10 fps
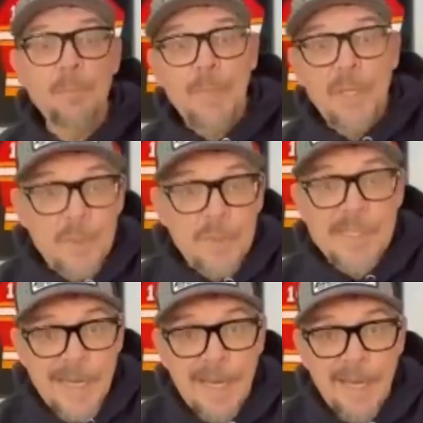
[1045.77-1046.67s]

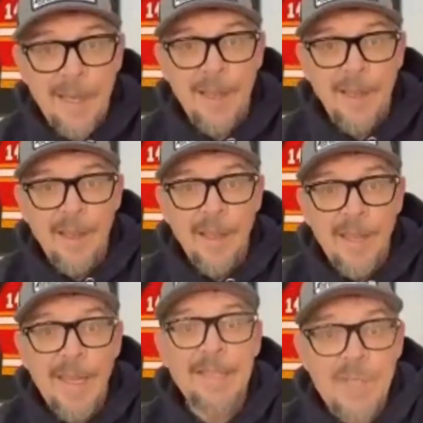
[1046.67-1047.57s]
abusing
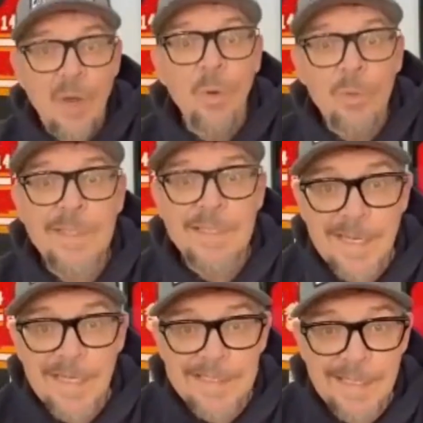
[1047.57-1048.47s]
its own
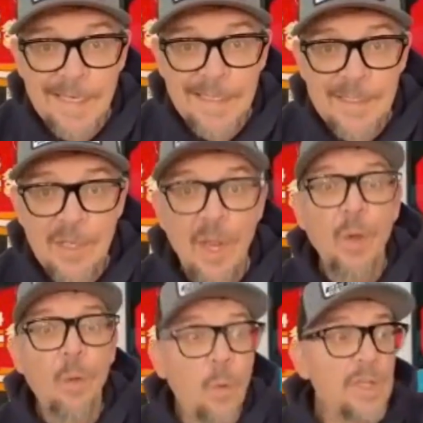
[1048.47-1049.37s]
citizens,
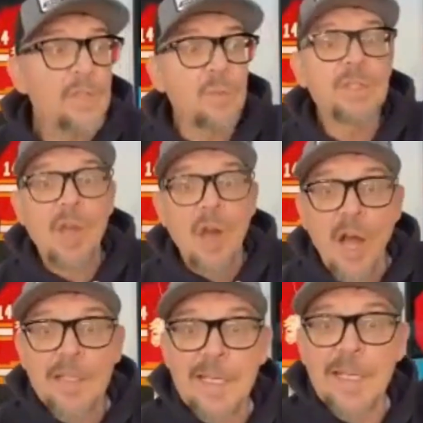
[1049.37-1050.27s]
which was
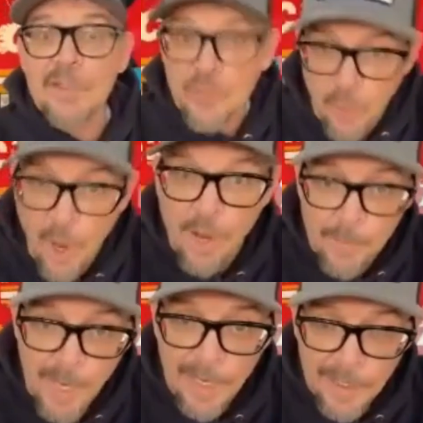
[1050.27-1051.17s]
causing
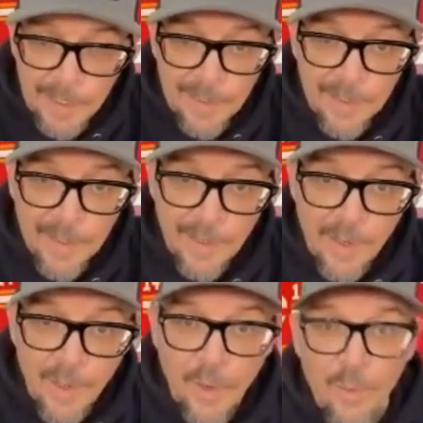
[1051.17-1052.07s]
trauma,
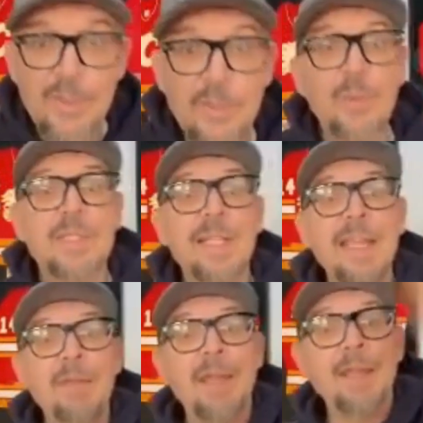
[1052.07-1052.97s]
which was
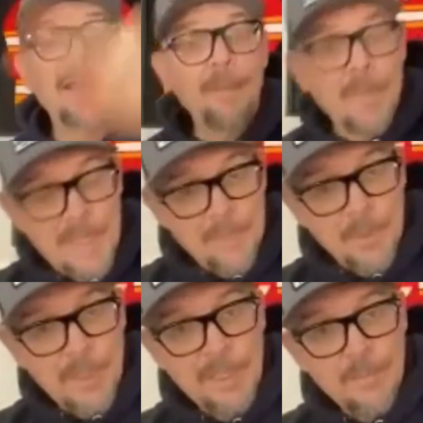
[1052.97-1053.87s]
leaving the
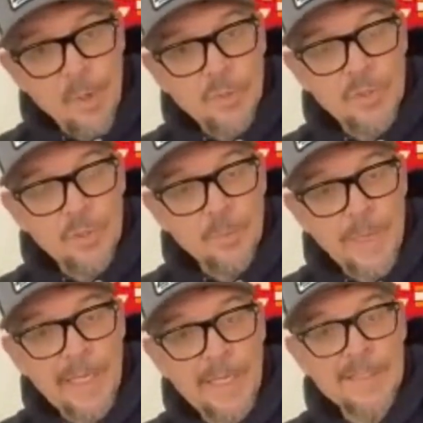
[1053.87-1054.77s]
people in emotional
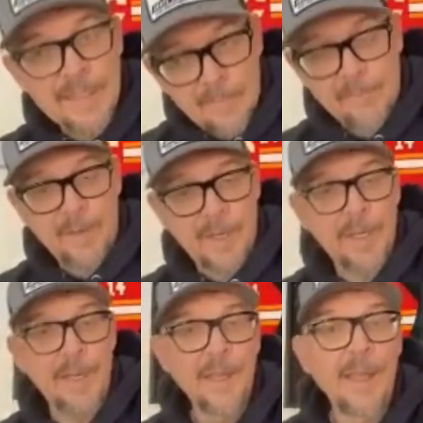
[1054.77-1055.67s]
pain and
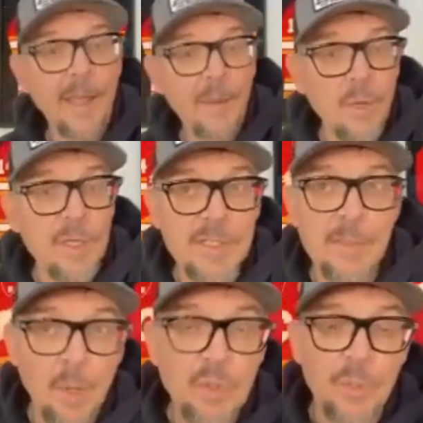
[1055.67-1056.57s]
suffering. And what is
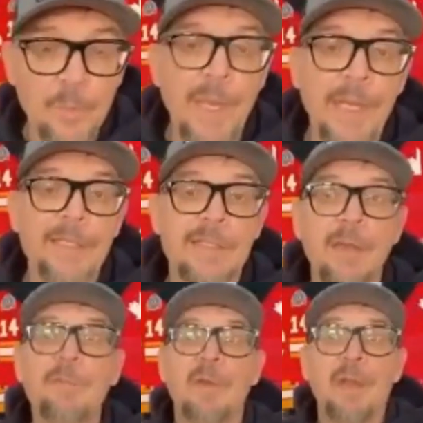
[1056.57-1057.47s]
emotional pain and
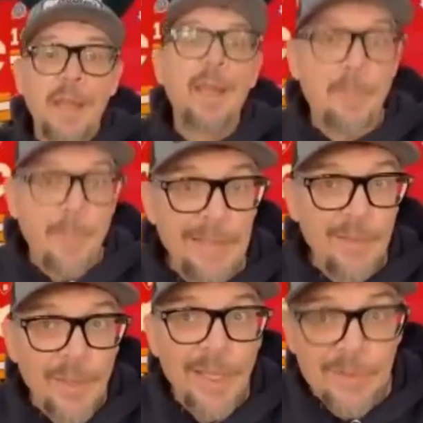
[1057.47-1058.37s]
suffering?
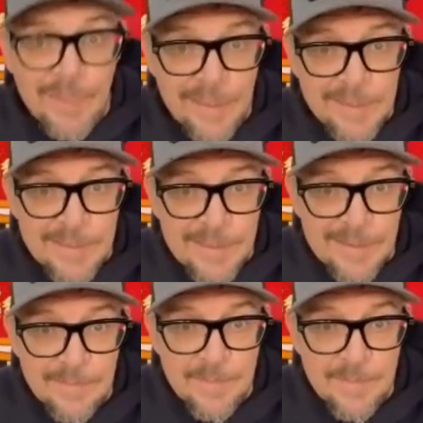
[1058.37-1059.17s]
Mental illness,